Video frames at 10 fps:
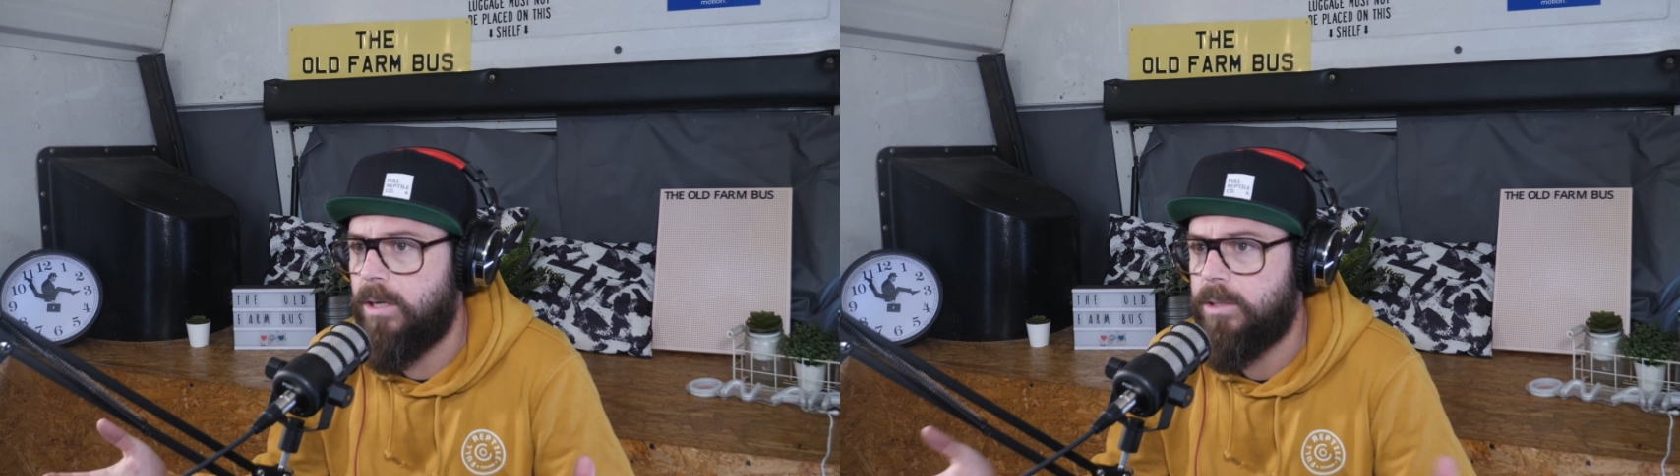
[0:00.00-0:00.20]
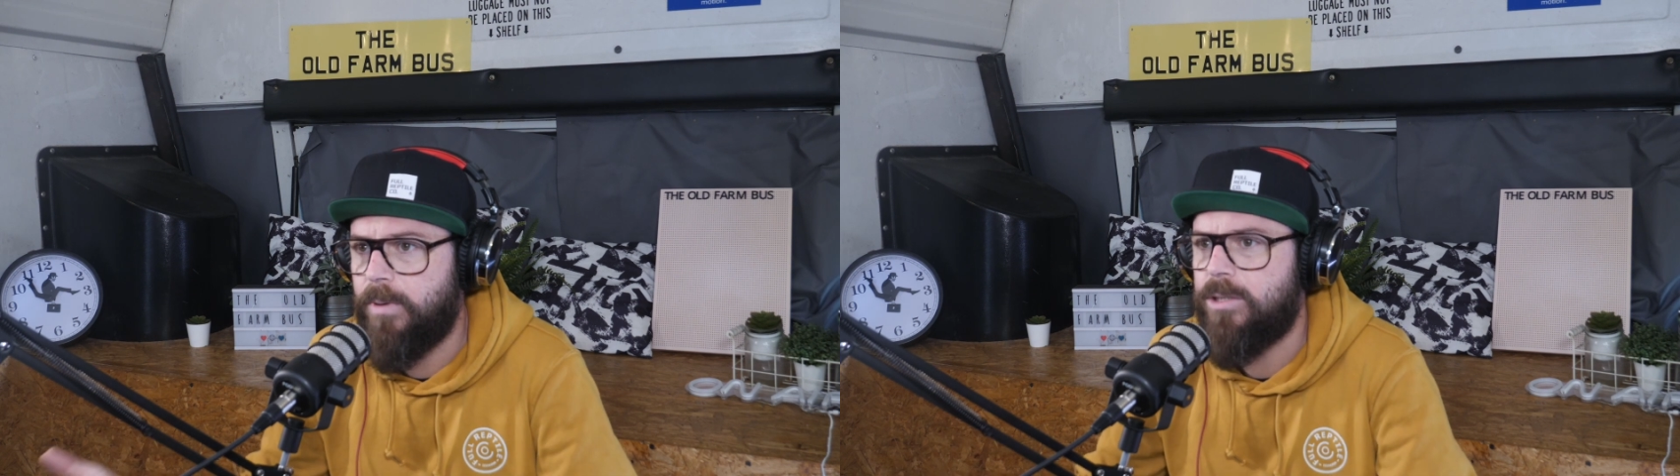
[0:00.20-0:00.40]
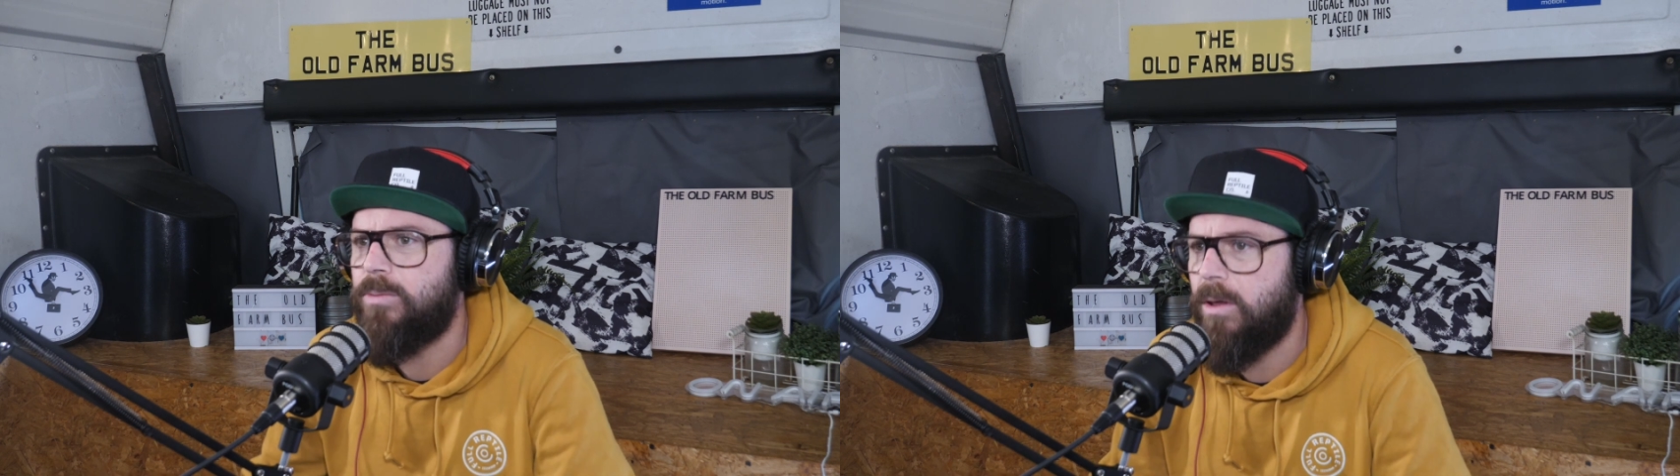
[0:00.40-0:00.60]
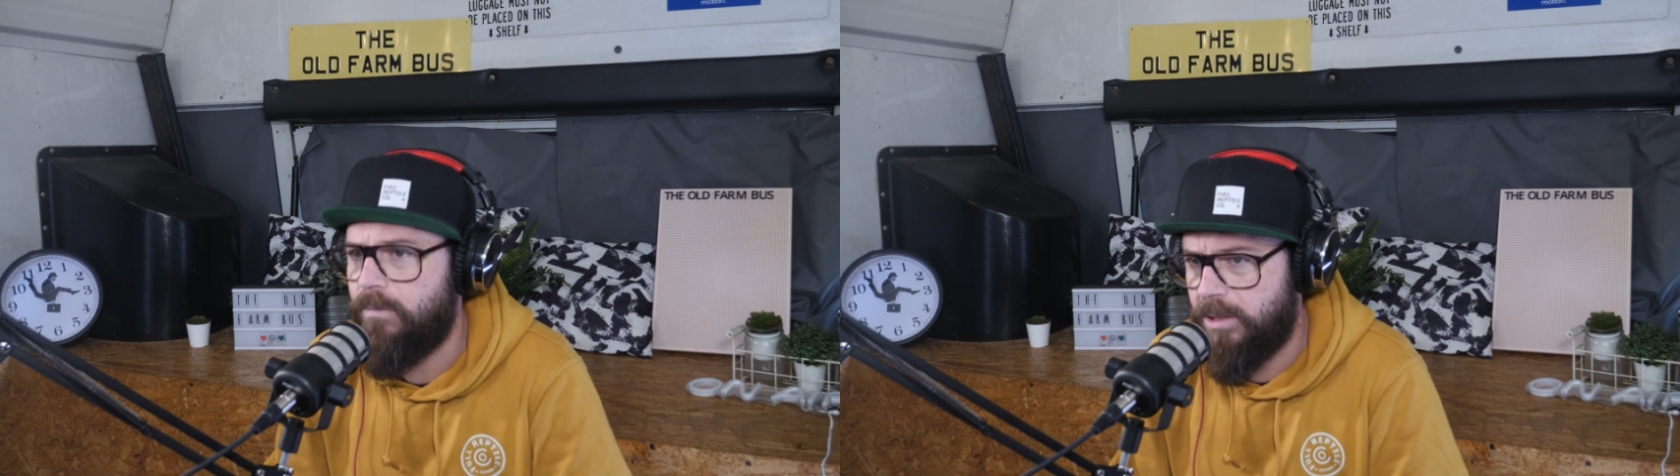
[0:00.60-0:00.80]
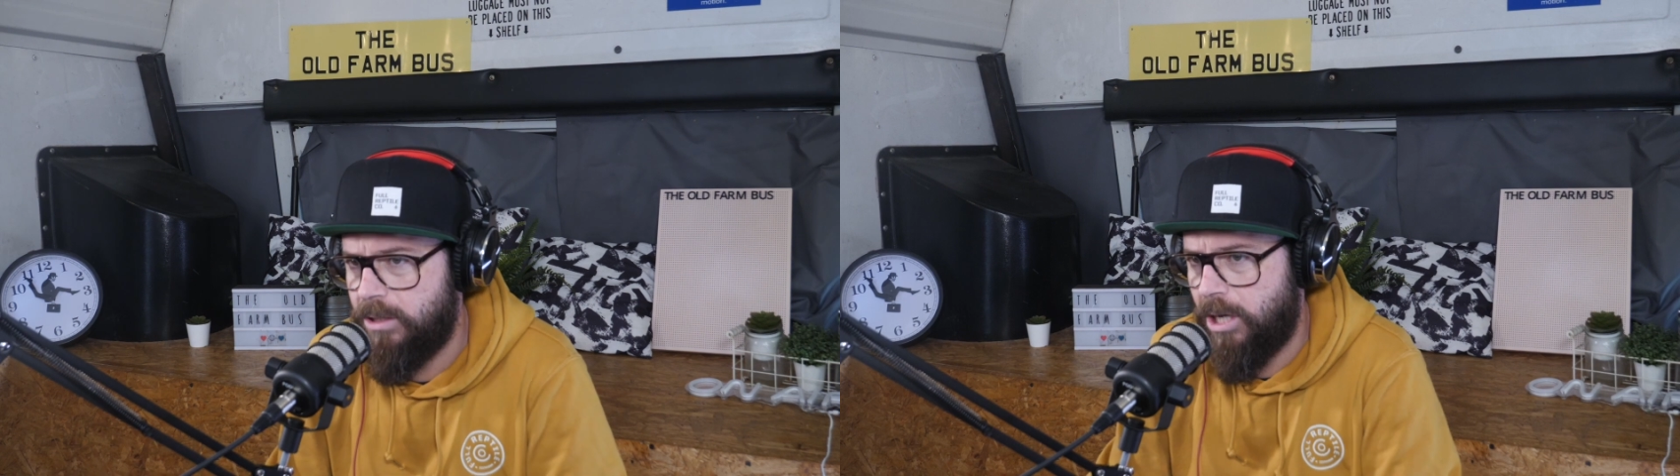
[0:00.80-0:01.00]
especially with
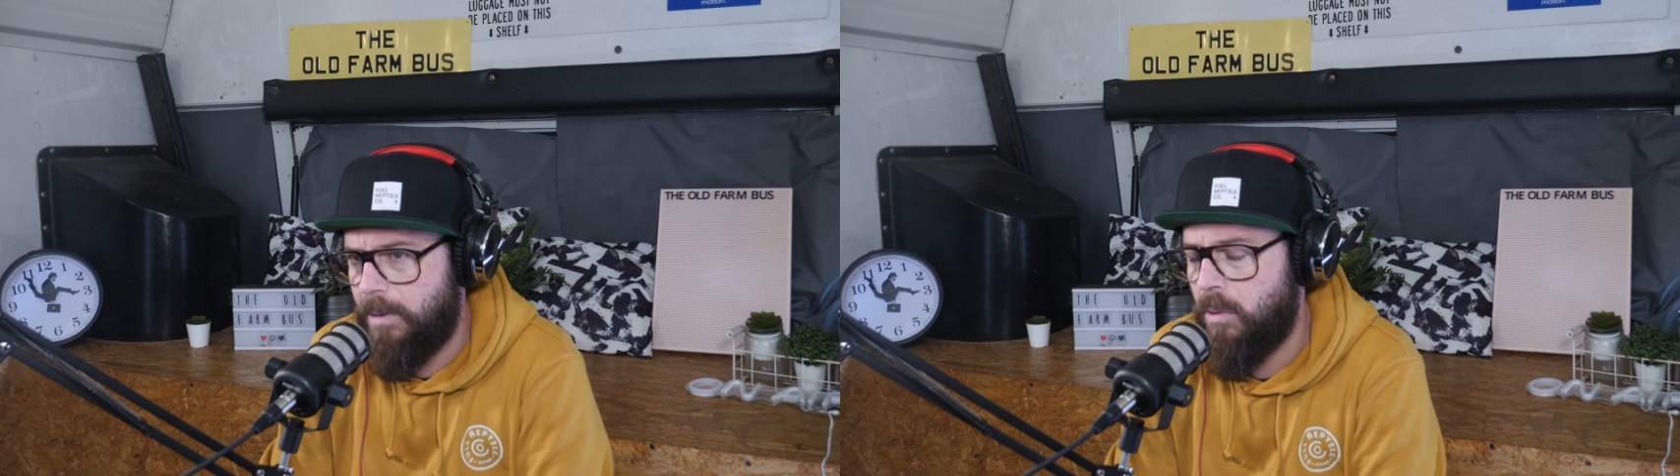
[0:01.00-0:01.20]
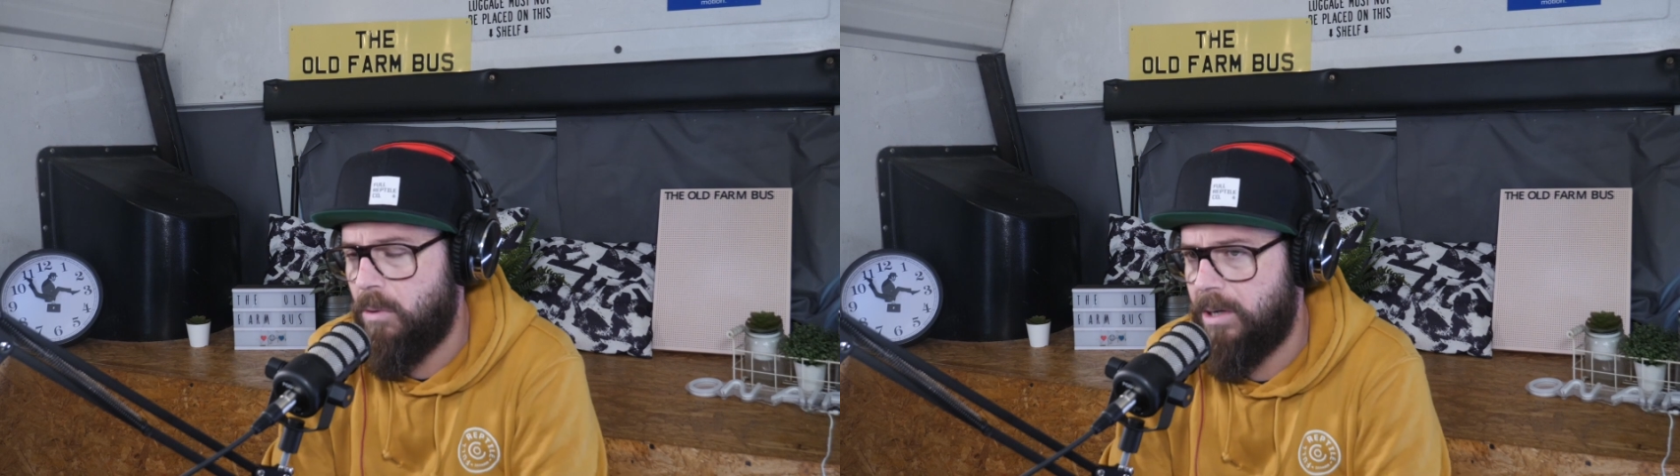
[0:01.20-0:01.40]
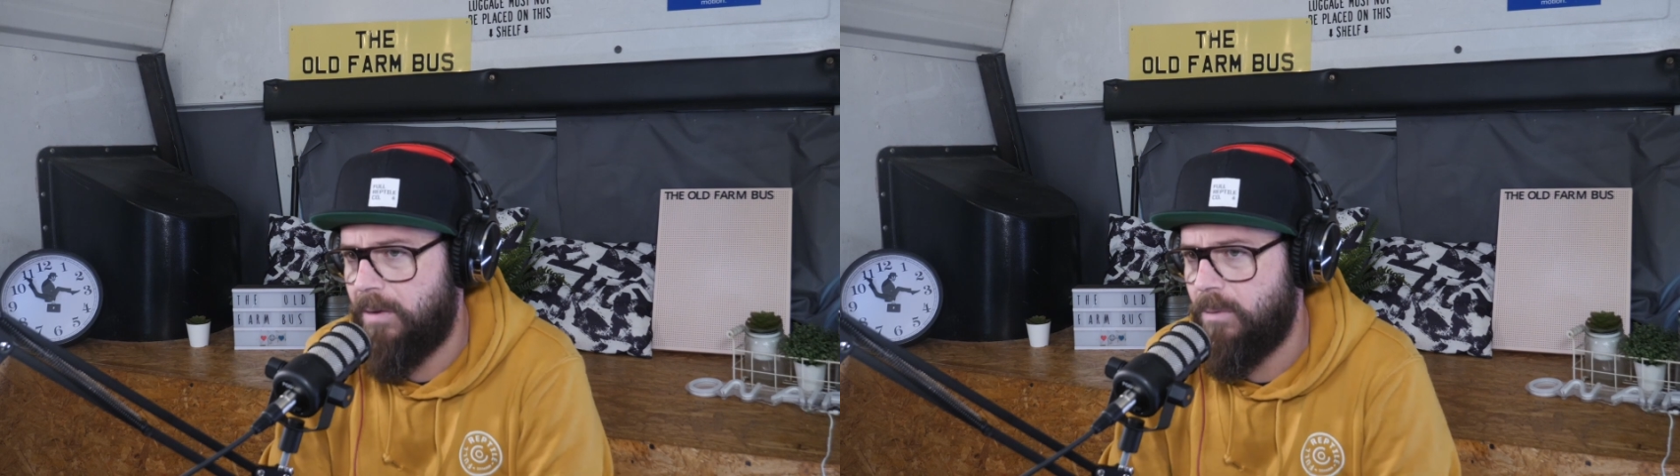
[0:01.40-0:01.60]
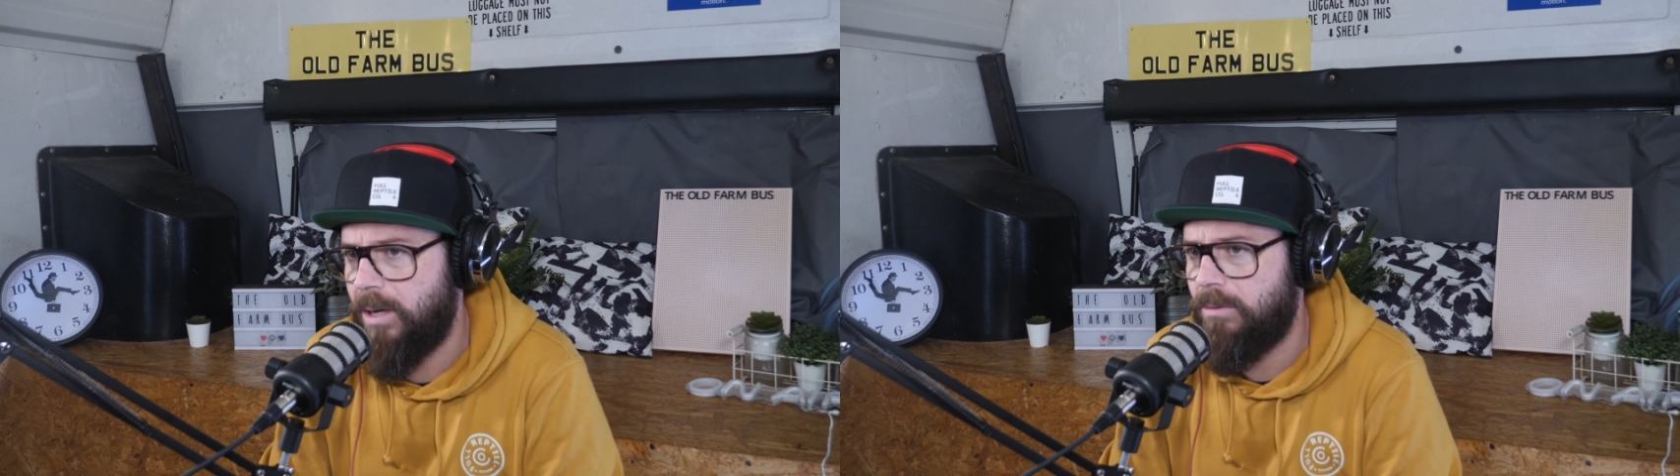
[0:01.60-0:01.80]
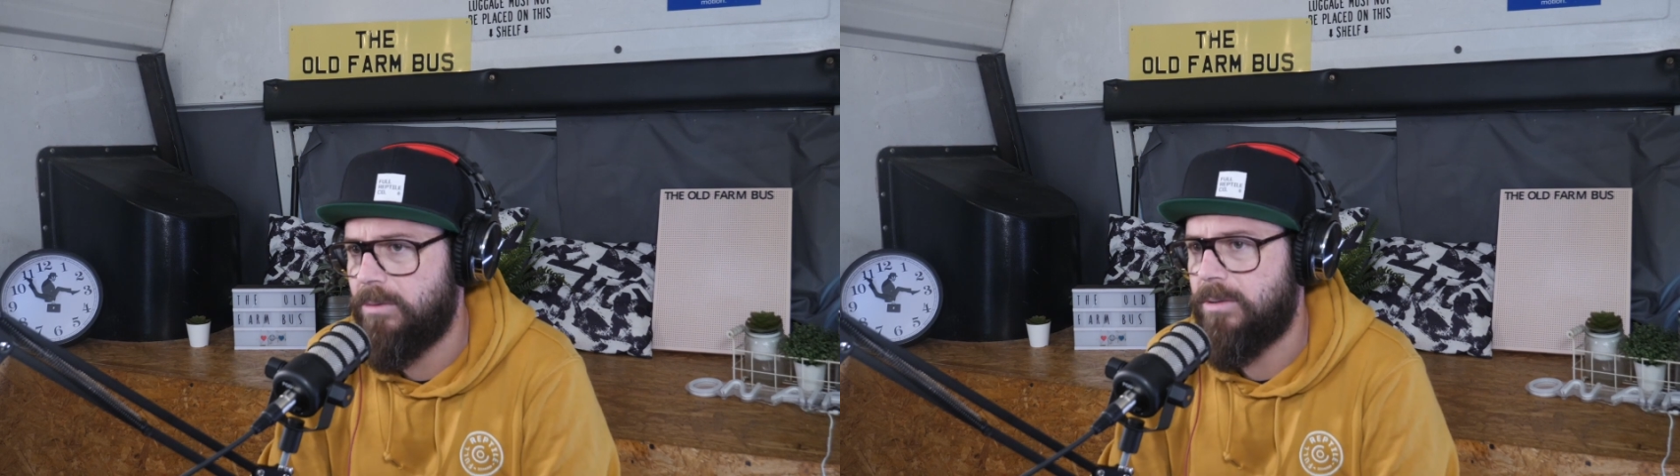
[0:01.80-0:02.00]
obviously Jake Paul and everyone else.